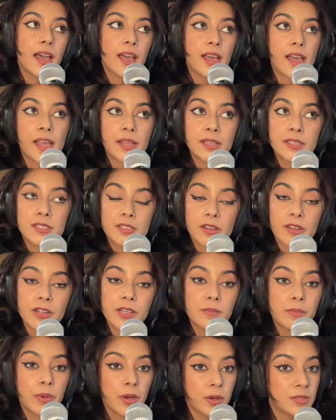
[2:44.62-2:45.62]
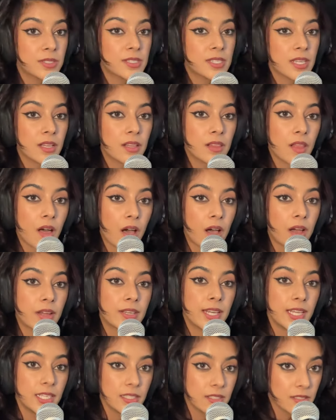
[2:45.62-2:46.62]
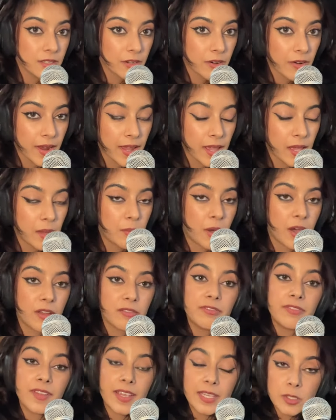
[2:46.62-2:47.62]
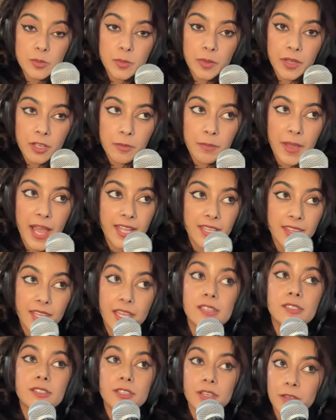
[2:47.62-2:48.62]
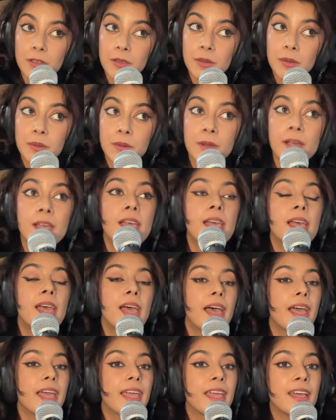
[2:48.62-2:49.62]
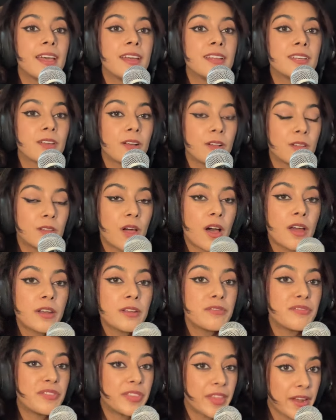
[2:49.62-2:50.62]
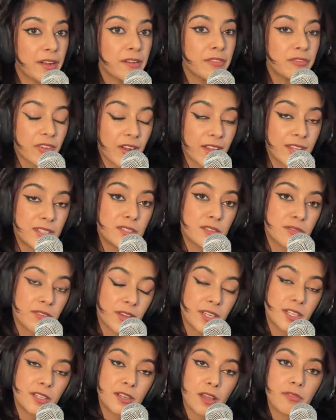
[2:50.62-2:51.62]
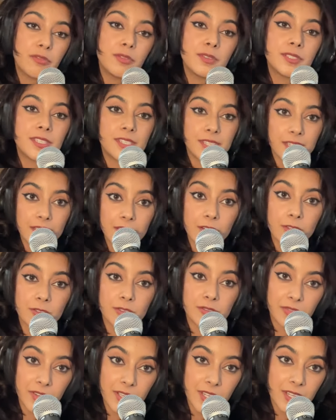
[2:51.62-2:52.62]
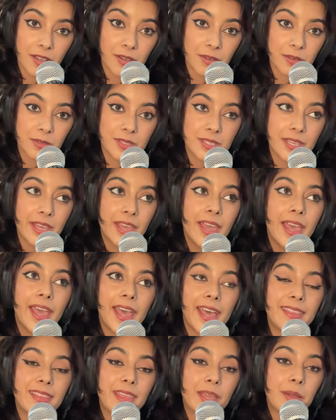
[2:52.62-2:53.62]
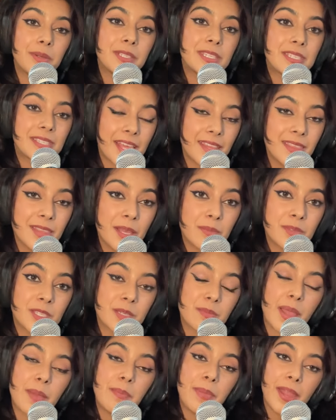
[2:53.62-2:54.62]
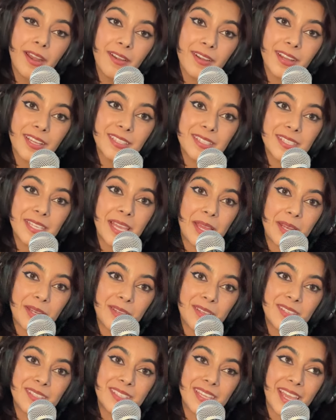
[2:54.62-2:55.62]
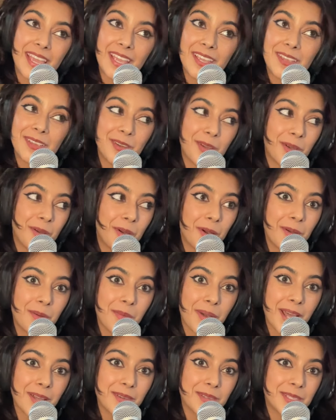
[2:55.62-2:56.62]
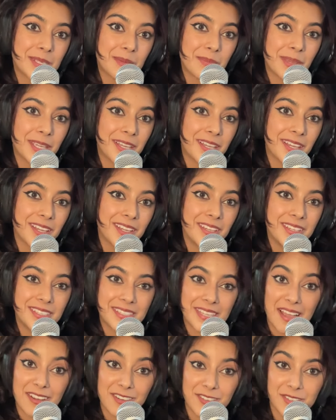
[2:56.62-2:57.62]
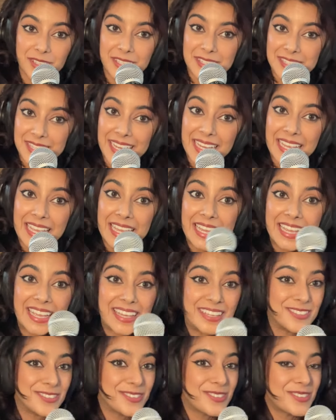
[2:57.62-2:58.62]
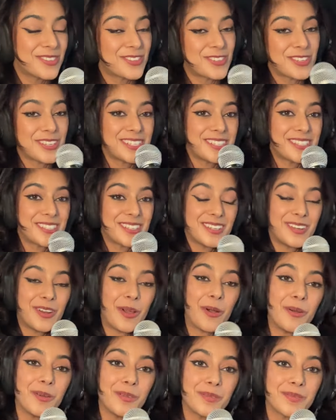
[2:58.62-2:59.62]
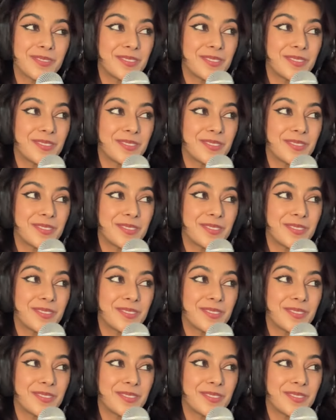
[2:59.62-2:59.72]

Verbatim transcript: I started posting a lot on Instagram, on Facebook back then too. And a lot of their friends, funny enough, would see those videos and they would send them to my parents and say, you know, oh, wow, Samica is actually singing and she's, you know,